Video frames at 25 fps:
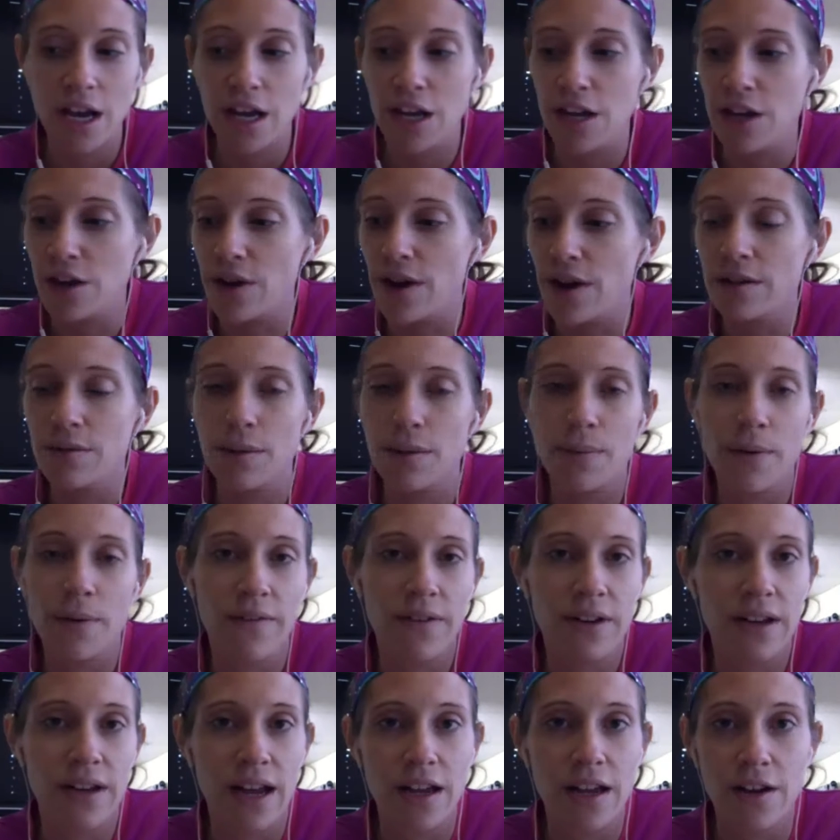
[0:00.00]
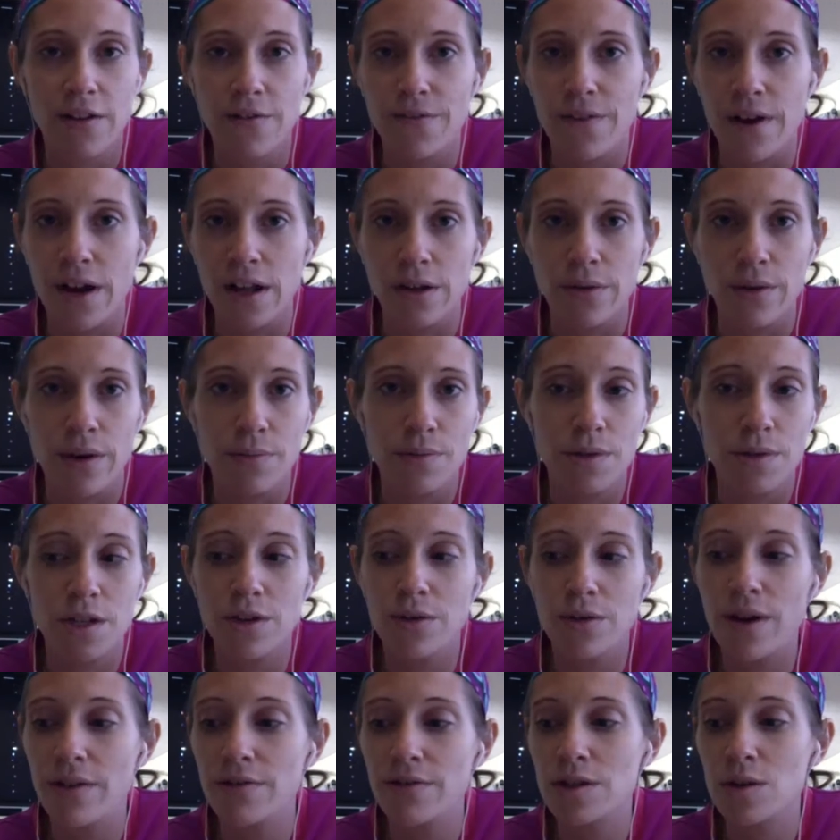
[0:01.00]
You don't have to be perfect at your follow-ups. You
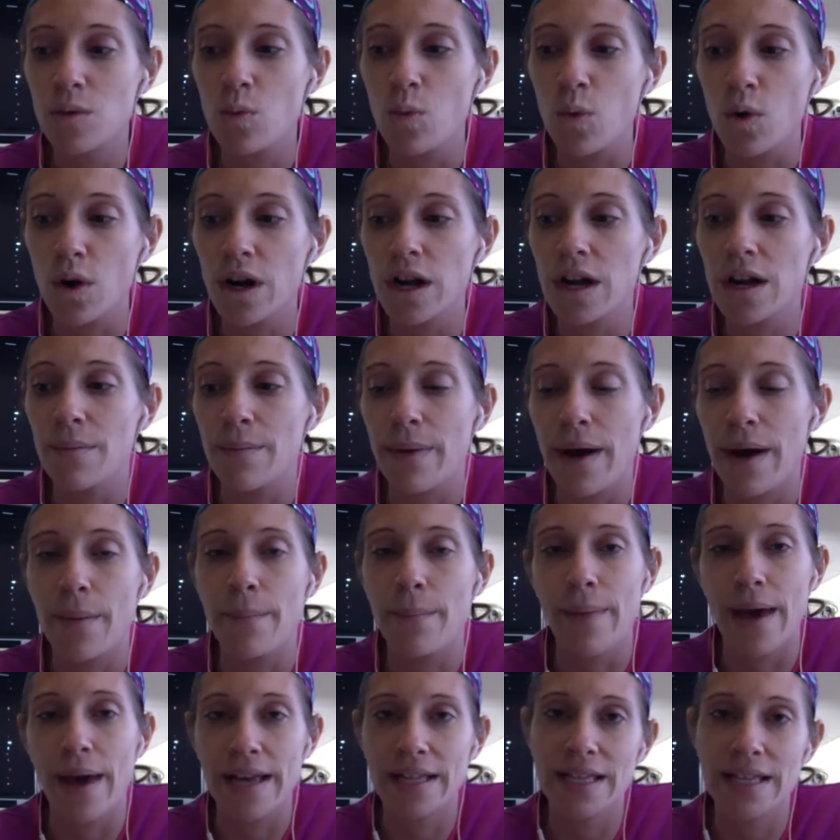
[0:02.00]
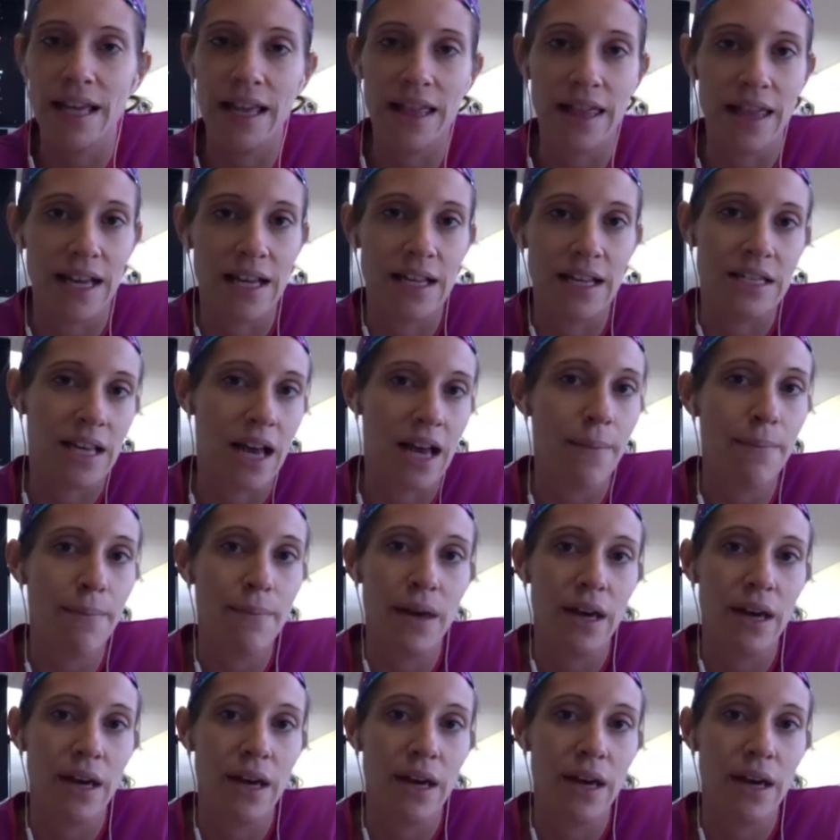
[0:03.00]
don't have to worry about messing things up,